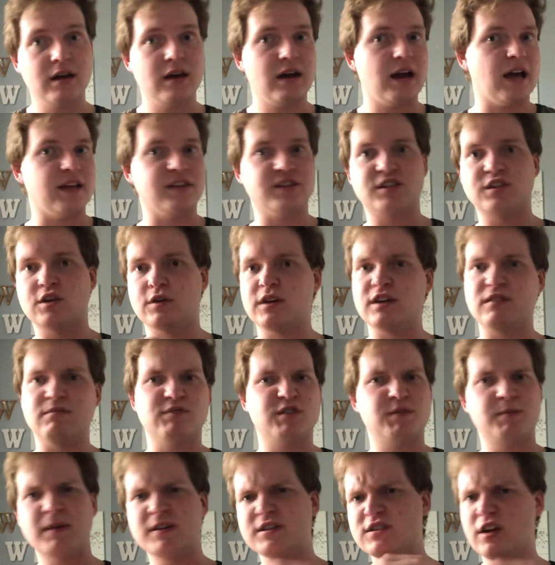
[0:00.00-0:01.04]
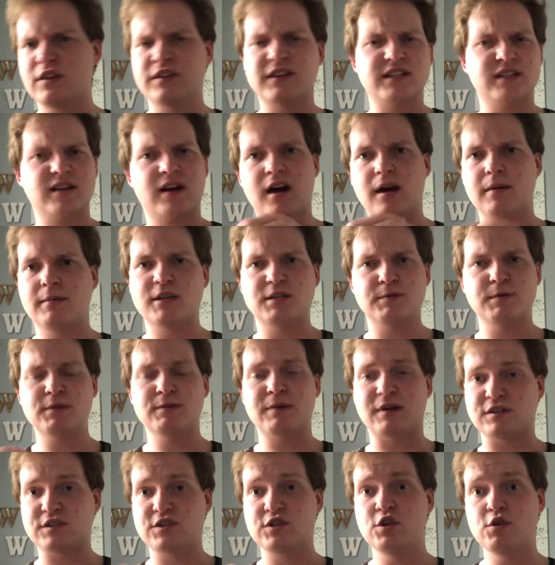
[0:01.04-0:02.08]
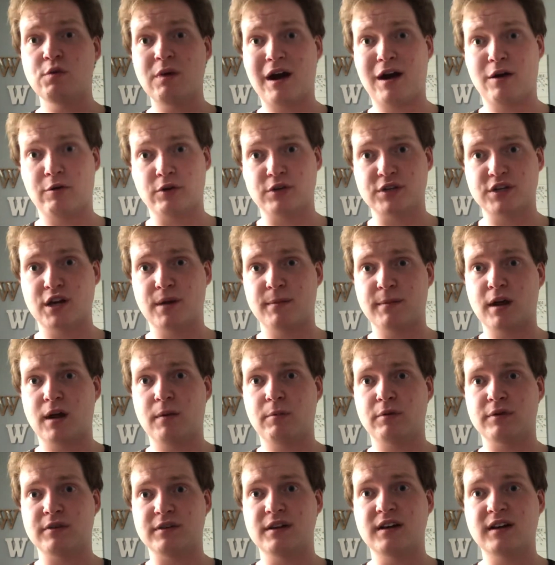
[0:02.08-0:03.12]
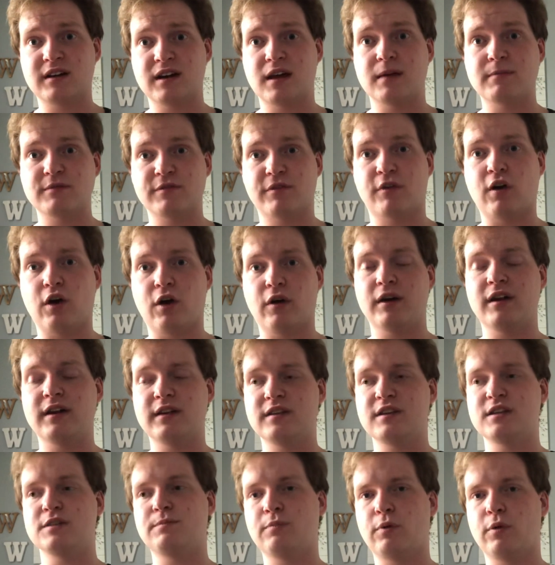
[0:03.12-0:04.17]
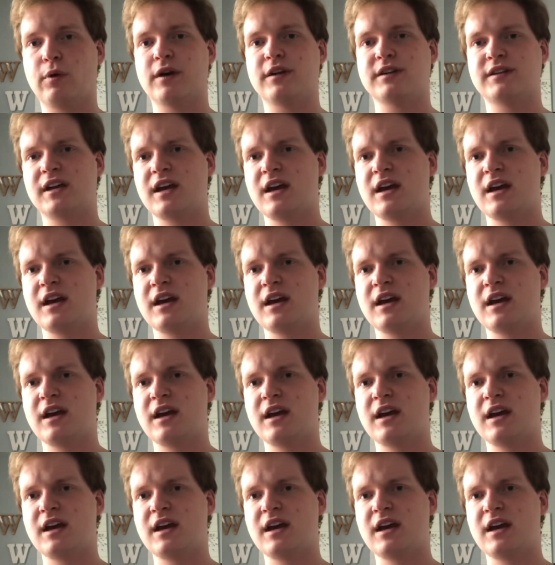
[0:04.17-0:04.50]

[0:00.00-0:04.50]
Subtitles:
And so he spends all this time, he spends about 2 hours coming up with nicknames for all 8 of these boys.